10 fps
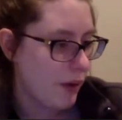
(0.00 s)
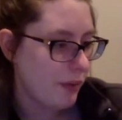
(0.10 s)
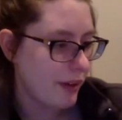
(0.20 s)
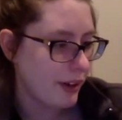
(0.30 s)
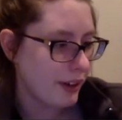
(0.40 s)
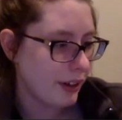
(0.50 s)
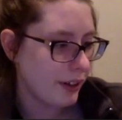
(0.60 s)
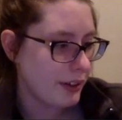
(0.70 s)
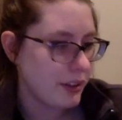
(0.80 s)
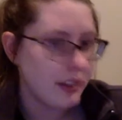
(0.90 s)
We are going to go
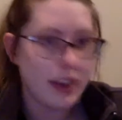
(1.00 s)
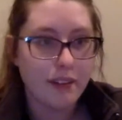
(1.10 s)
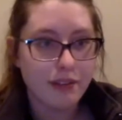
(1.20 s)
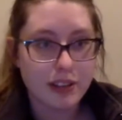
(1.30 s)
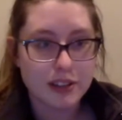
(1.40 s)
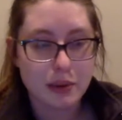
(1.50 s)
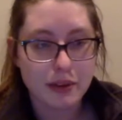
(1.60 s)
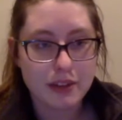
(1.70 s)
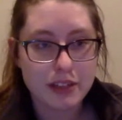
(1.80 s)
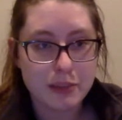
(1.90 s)
into Netflix
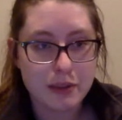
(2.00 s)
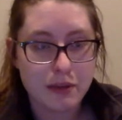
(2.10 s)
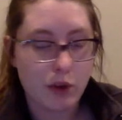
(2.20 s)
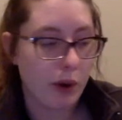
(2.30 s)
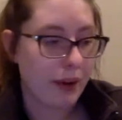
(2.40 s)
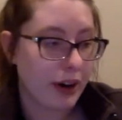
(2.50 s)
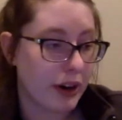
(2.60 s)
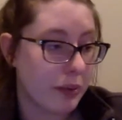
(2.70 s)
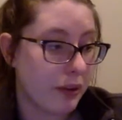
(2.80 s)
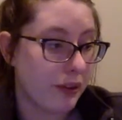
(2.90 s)
movies before we are going
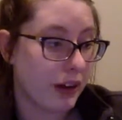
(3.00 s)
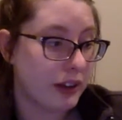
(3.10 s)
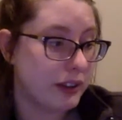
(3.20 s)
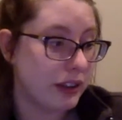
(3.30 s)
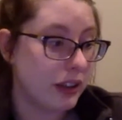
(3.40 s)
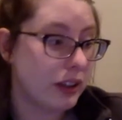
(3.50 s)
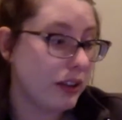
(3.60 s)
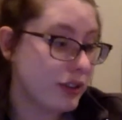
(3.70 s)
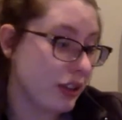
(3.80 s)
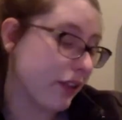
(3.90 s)
to move on to the
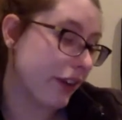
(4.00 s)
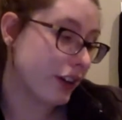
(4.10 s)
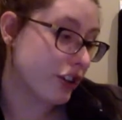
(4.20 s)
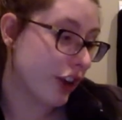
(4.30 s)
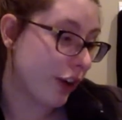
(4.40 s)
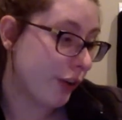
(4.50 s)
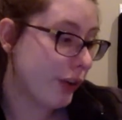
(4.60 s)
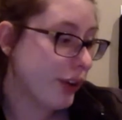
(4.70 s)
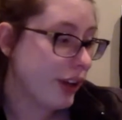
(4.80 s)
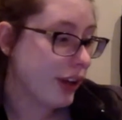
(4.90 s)
closing of our show
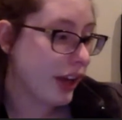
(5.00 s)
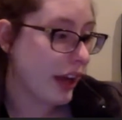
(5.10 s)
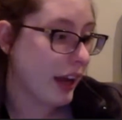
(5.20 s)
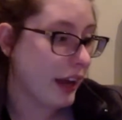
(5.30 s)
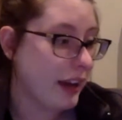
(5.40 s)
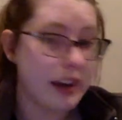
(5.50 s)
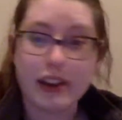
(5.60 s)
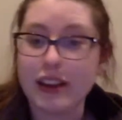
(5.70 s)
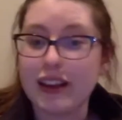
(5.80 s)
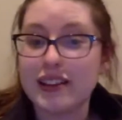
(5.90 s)
and
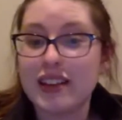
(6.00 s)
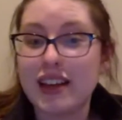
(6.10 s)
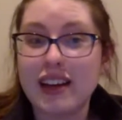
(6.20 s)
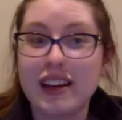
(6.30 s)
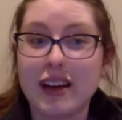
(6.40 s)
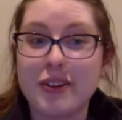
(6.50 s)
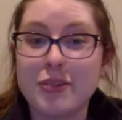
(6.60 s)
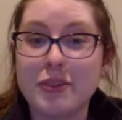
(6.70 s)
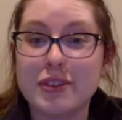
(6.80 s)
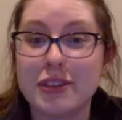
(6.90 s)
the exciting
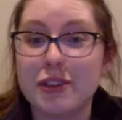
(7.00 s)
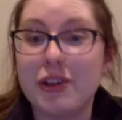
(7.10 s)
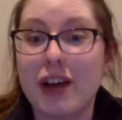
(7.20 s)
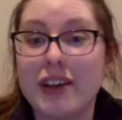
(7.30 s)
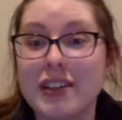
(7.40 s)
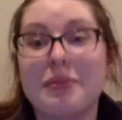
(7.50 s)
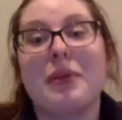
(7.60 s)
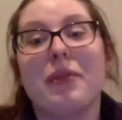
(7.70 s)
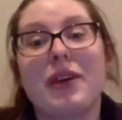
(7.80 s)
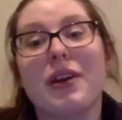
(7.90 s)
announcements that you guys have
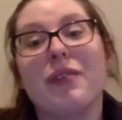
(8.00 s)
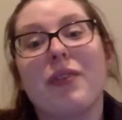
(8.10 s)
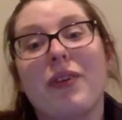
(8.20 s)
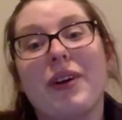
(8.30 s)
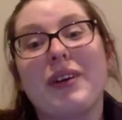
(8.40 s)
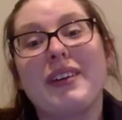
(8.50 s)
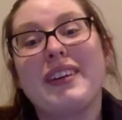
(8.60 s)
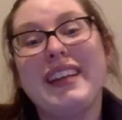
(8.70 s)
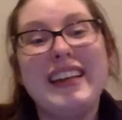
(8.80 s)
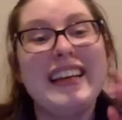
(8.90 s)
been waiting for.
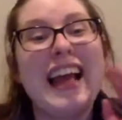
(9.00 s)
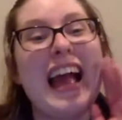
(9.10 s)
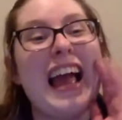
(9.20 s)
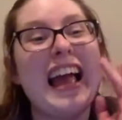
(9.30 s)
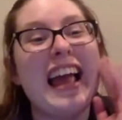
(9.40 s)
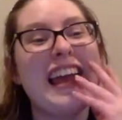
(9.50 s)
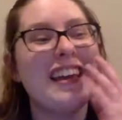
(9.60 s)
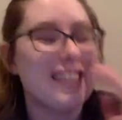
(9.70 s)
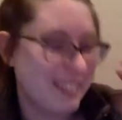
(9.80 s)
Yay!